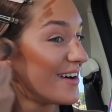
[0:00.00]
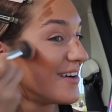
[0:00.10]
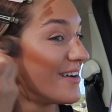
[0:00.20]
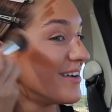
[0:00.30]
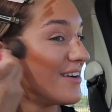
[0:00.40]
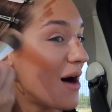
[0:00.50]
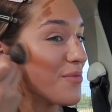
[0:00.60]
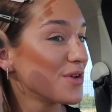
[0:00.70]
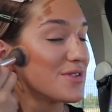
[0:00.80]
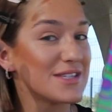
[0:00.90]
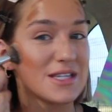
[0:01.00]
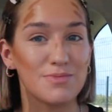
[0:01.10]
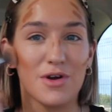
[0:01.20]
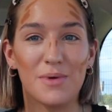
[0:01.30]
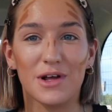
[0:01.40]
Oh, I'm using
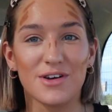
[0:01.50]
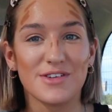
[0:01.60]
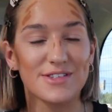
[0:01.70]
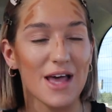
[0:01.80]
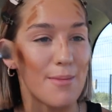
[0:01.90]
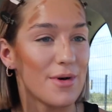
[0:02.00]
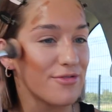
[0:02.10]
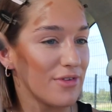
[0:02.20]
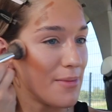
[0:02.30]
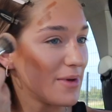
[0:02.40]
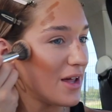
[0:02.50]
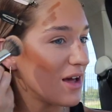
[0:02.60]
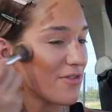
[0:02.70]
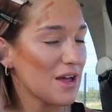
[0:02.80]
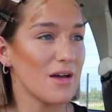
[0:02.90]
this mirror because Emma Fleming,
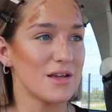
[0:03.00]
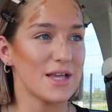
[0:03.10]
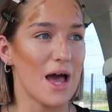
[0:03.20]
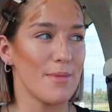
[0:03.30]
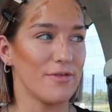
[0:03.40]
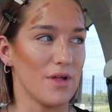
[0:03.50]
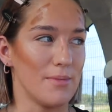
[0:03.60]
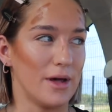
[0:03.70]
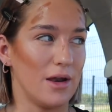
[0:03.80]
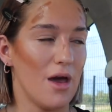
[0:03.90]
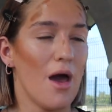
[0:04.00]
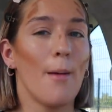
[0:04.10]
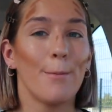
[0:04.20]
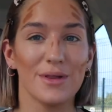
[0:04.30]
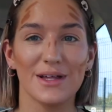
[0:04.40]
is it Emma Fleming?
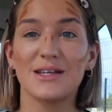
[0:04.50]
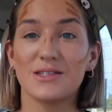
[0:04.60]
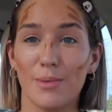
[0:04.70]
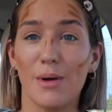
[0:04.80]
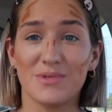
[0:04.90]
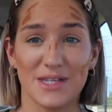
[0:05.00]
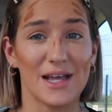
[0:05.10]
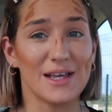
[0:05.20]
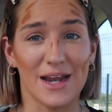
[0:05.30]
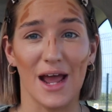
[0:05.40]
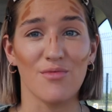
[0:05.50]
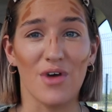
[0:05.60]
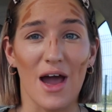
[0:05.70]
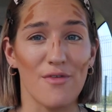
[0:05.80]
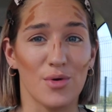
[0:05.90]
Please tell me I'm saying your name
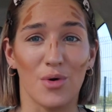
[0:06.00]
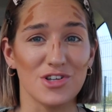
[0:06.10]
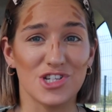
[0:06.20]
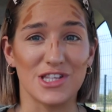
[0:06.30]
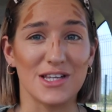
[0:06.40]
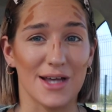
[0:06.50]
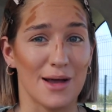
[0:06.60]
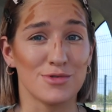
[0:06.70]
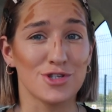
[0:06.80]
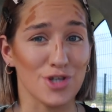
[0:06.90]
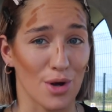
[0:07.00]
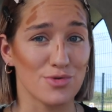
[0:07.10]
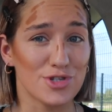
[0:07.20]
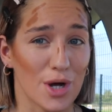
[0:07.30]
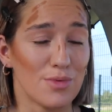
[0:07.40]
right. If you're watching this, I am
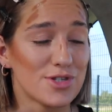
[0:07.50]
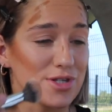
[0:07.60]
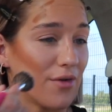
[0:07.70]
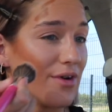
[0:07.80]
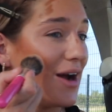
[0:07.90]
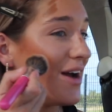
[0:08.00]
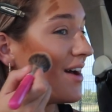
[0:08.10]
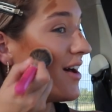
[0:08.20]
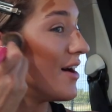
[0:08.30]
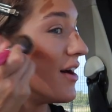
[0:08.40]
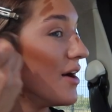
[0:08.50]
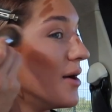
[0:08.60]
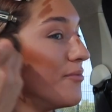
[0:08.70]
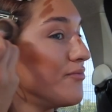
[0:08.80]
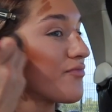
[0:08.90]
so, so sorry.
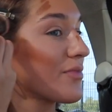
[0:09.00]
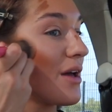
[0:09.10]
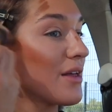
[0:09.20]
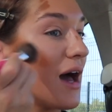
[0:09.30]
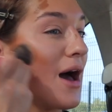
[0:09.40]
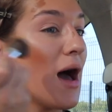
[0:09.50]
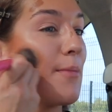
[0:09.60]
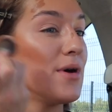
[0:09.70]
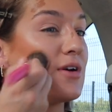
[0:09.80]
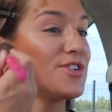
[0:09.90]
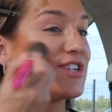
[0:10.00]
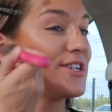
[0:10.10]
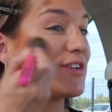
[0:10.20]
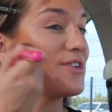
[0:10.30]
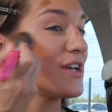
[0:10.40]
Yeah, Emma, she
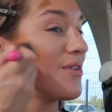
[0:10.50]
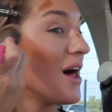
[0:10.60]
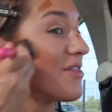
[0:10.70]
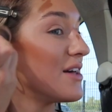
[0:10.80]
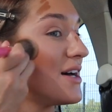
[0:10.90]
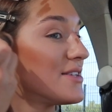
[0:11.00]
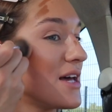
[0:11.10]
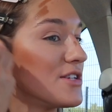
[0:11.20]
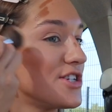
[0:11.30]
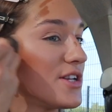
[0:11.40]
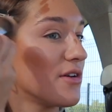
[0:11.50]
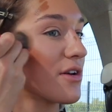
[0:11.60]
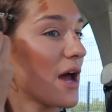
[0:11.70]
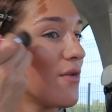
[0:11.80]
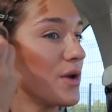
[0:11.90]
did a video like this and she did
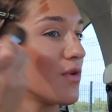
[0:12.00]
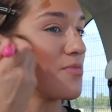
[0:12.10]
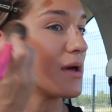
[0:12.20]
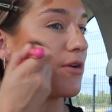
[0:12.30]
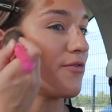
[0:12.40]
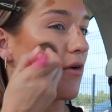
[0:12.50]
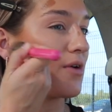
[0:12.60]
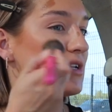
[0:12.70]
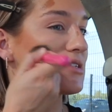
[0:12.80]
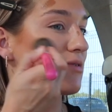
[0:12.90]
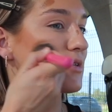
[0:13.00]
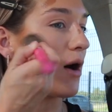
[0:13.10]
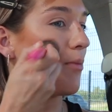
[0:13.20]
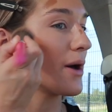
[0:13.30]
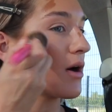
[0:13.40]
a get ready with me in a forest. I was
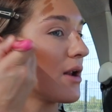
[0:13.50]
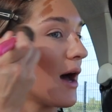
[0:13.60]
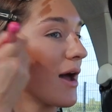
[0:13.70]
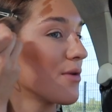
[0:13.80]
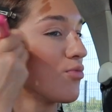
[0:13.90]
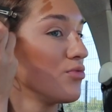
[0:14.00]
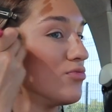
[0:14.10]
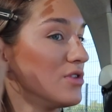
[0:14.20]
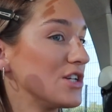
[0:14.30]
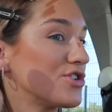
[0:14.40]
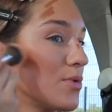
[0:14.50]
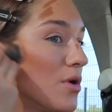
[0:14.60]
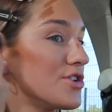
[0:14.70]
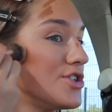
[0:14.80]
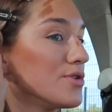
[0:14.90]
like, oh my god, I literally
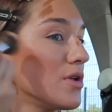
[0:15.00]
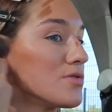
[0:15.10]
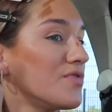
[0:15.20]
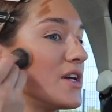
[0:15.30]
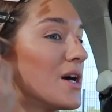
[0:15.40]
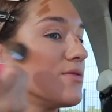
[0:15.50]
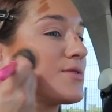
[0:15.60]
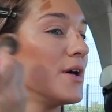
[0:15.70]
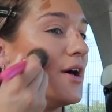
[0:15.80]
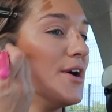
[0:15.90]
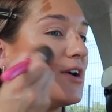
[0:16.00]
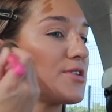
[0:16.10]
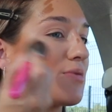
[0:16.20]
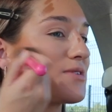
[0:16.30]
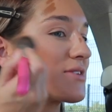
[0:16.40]
want to do those videos.
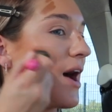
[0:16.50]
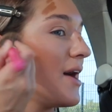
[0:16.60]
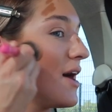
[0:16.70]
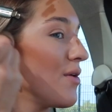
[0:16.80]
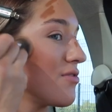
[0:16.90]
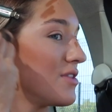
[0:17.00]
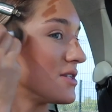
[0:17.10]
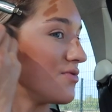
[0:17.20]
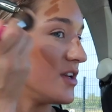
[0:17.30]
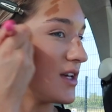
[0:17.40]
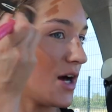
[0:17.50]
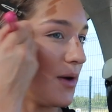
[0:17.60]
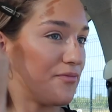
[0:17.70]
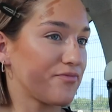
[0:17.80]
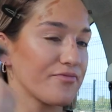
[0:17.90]
So I'm starting out with this
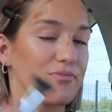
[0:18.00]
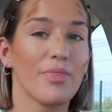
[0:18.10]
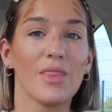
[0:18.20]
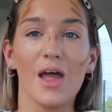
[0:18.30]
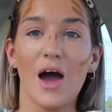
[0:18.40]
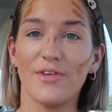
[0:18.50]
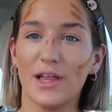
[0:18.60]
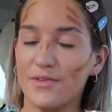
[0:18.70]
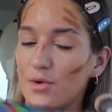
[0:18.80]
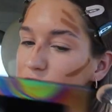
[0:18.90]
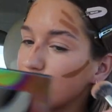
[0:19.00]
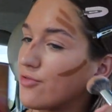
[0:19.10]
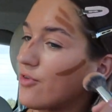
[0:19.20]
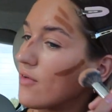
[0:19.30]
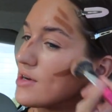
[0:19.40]
video. I feel like if I went to
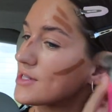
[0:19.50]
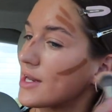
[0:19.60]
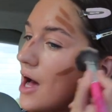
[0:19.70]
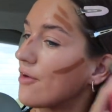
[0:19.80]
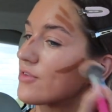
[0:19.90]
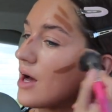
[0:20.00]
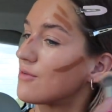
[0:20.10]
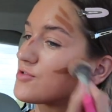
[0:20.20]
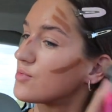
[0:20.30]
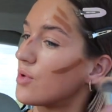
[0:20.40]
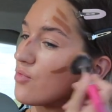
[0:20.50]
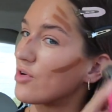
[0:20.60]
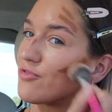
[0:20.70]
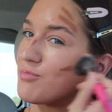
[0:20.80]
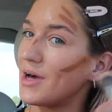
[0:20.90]
a forest, I'd have to have someone
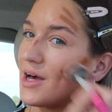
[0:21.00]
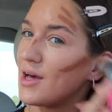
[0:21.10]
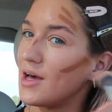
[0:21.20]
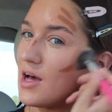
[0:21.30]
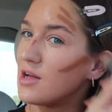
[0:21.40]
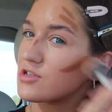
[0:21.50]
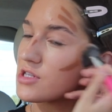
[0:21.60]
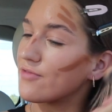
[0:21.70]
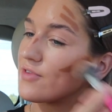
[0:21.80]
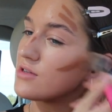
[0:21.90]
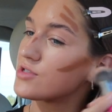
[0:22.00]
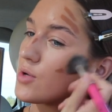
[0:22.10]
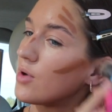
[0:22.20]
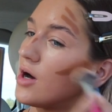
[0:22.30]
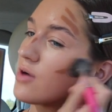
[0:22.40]
with me. Because I feel
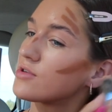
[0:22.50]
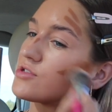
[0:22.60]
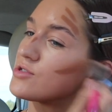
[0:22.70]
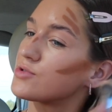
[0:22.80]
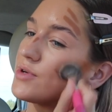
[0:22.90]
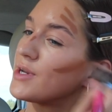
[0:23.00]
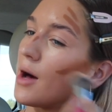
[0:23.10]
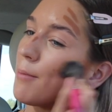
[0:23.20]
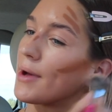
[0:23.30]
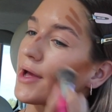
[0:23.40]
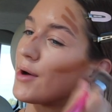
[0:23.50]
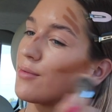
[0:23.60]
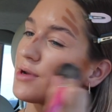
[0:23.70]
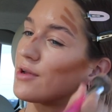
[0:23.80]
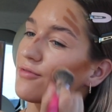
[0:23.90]
so awkward just doing it on my
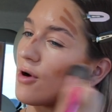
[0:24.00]
own in a